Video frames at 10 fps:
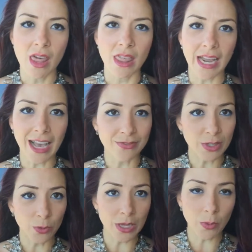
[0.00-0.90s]
that
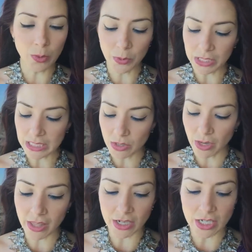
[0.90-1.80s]
after we were working
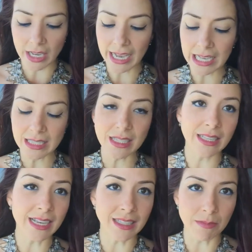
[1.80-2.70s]
together, she has
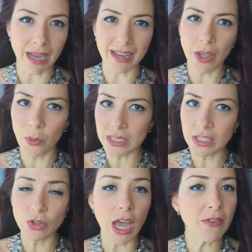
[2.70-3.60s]
this eczema and it
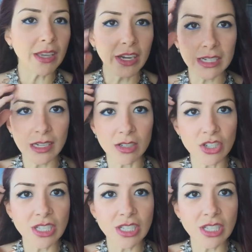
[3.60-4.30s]
was driving her nuts.